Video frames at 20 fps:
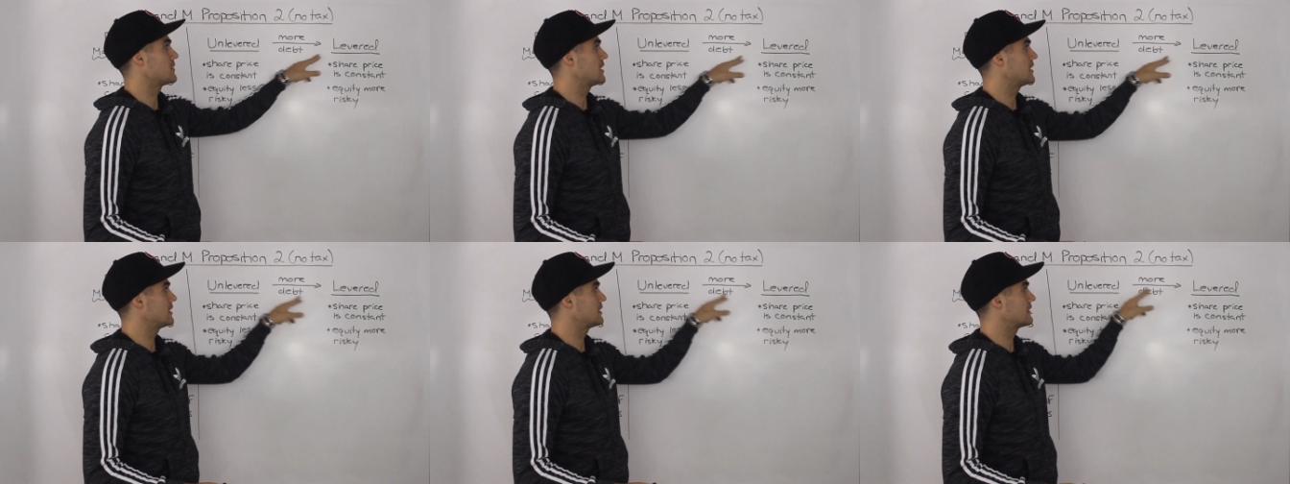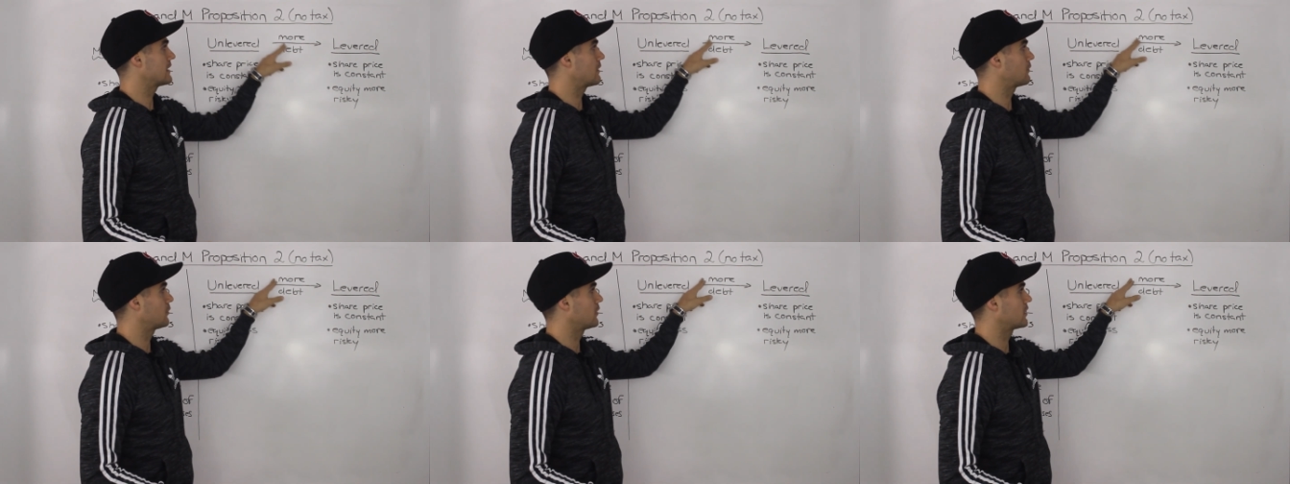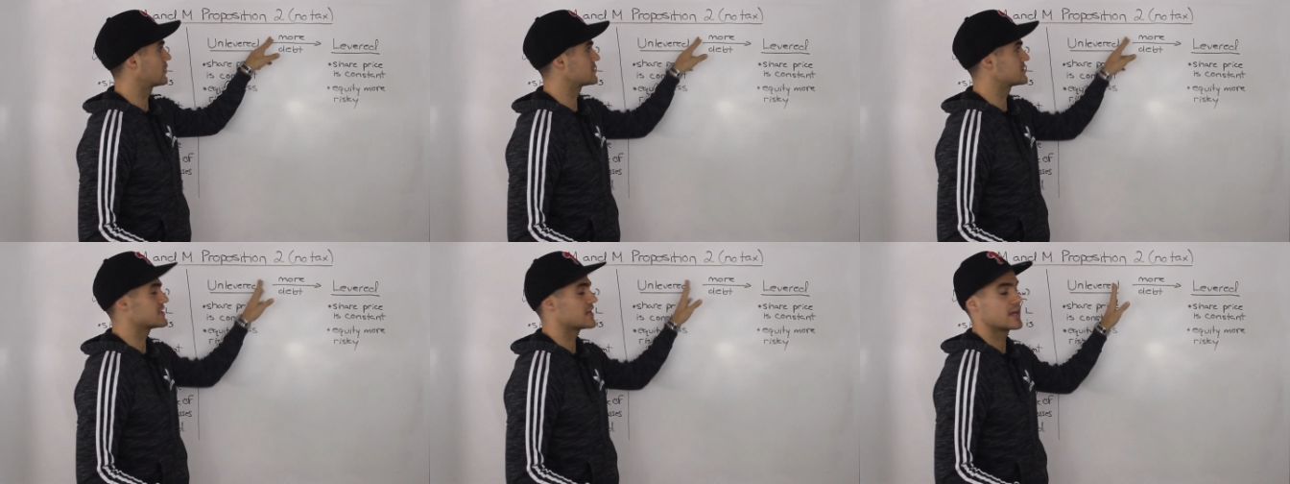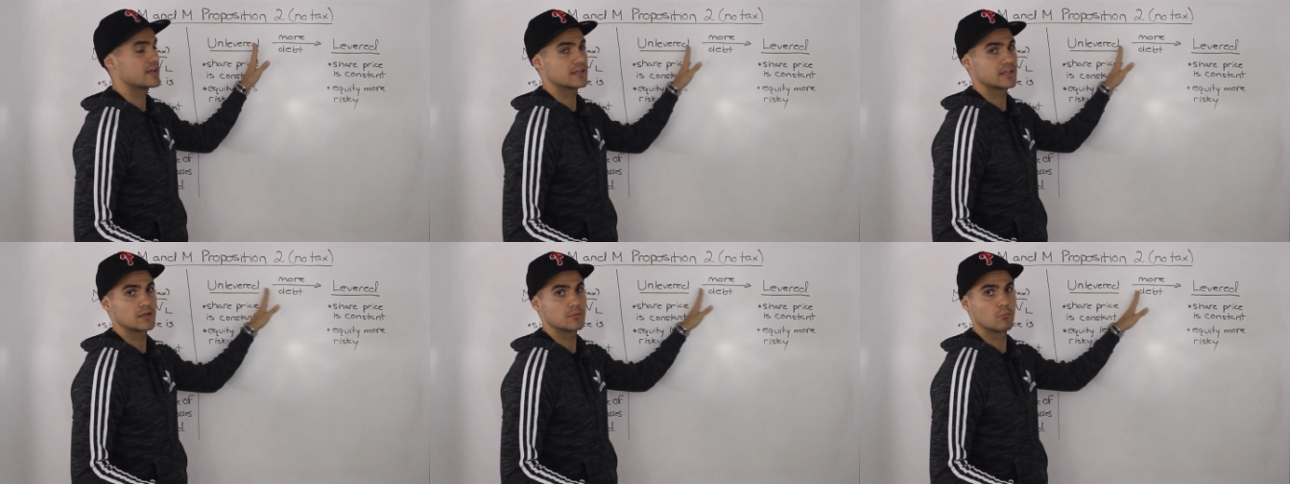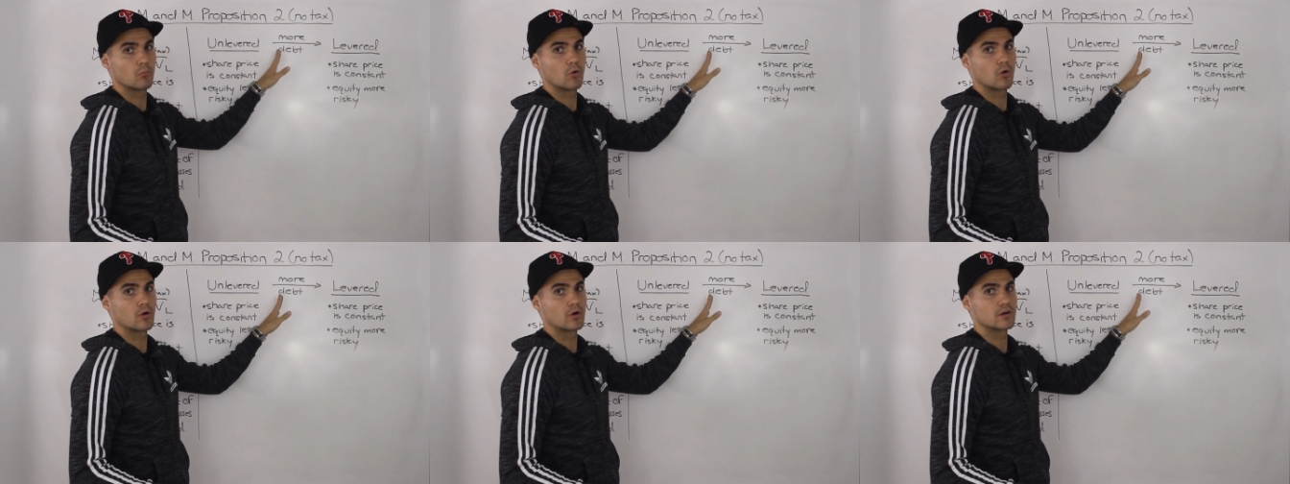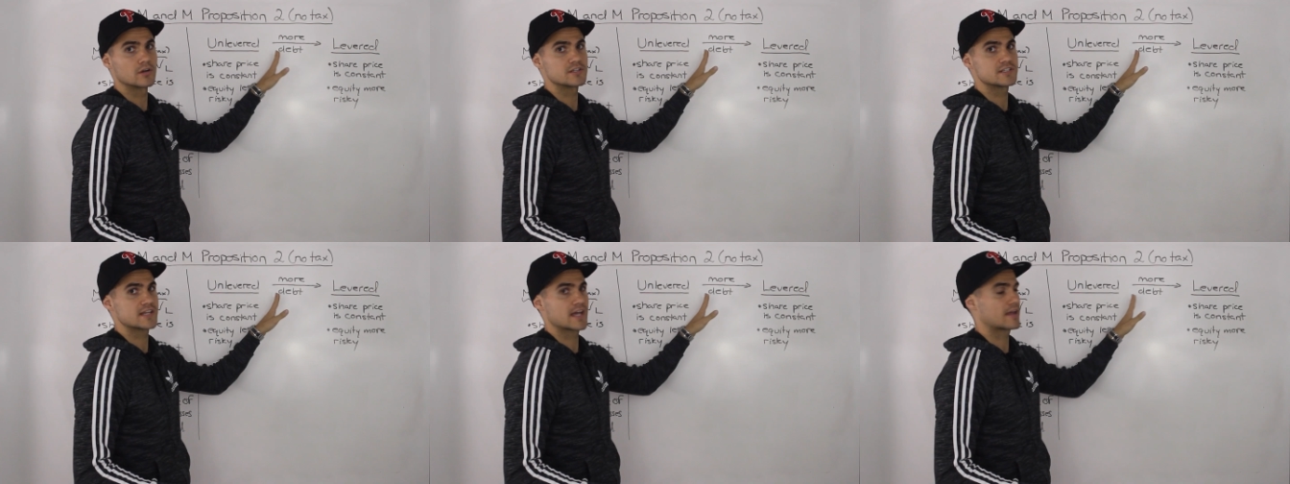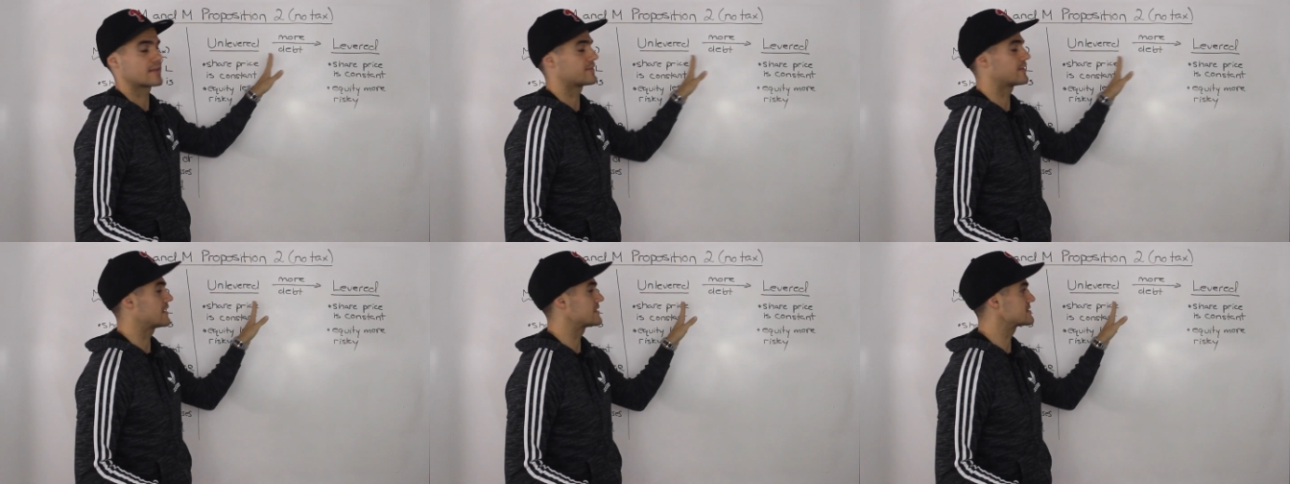meaning that we are taking more
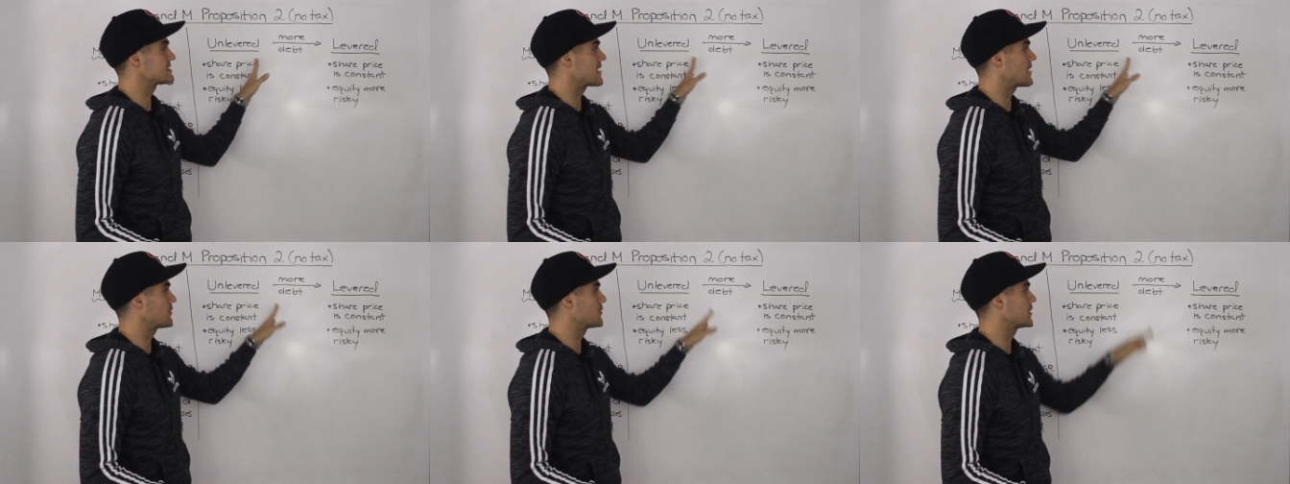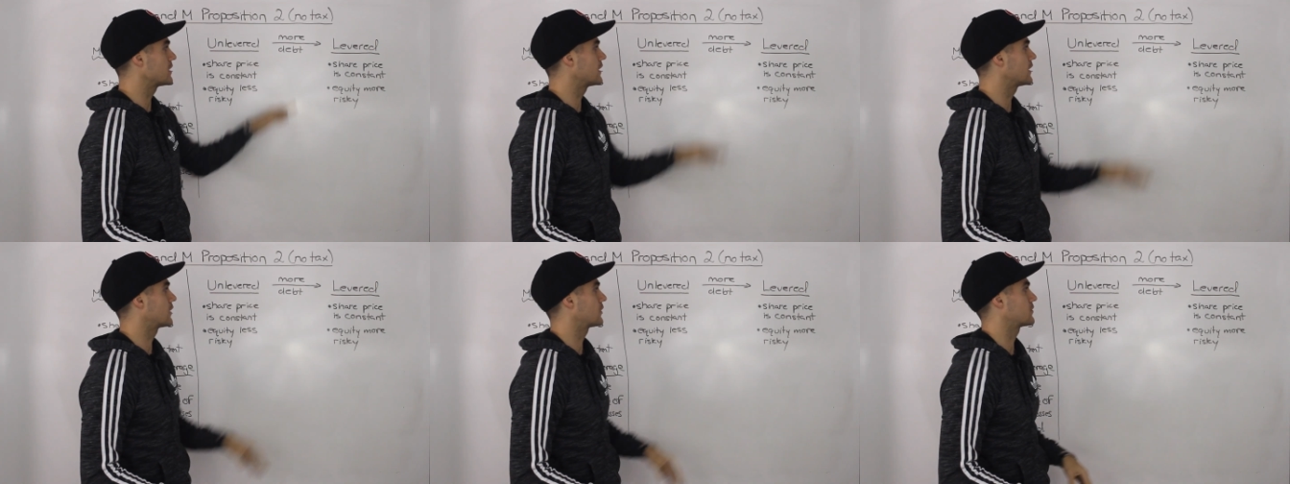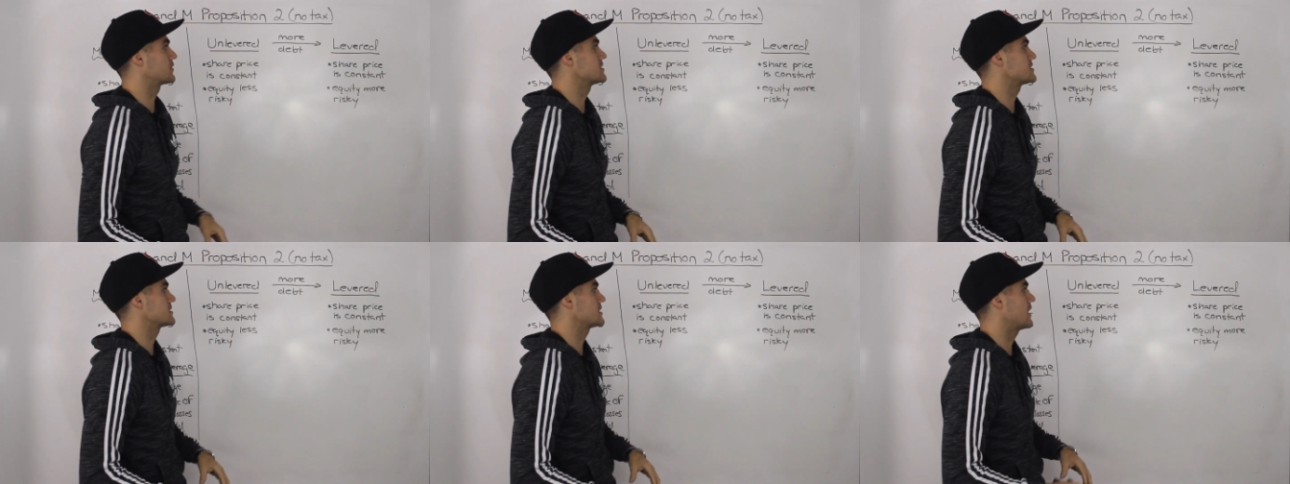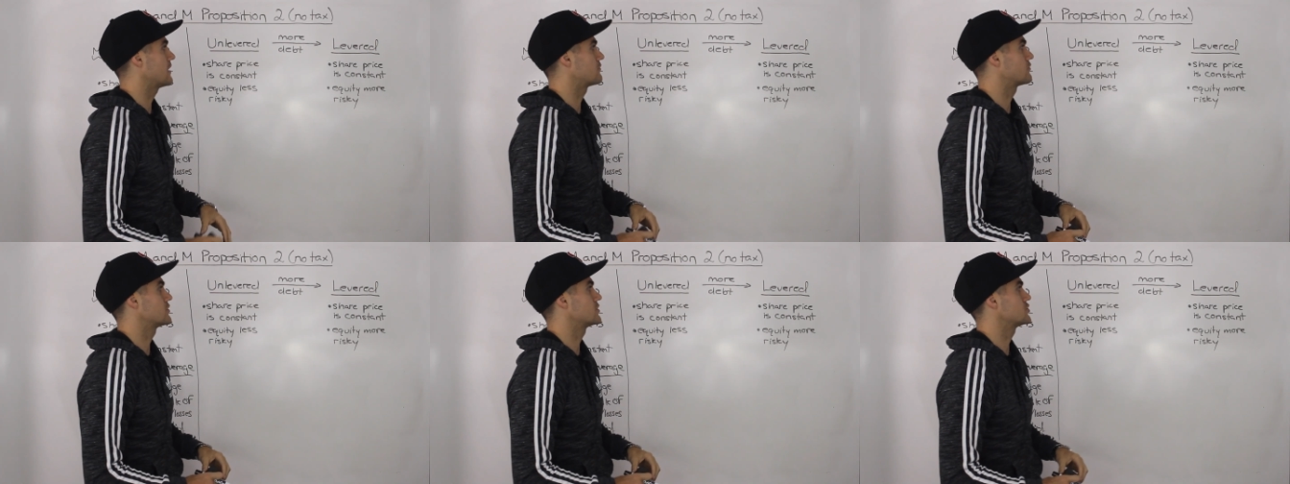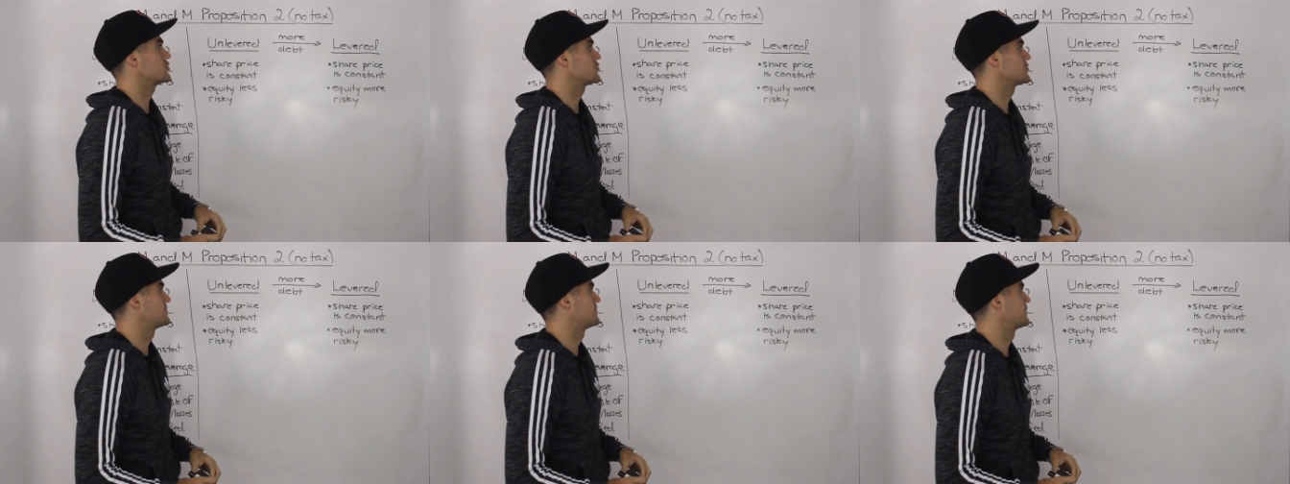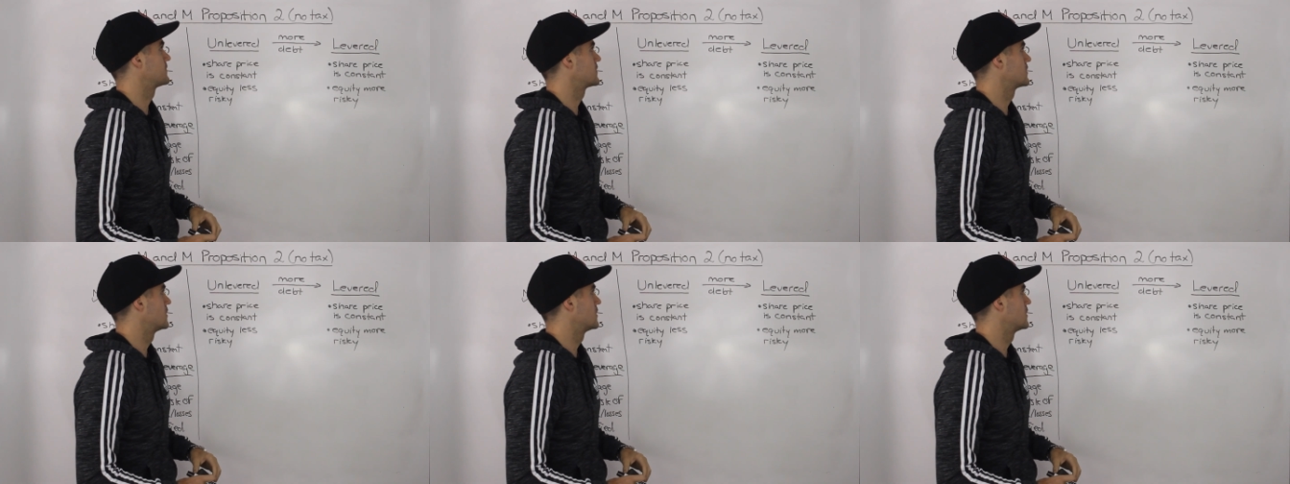debt. That's how we increase leverage.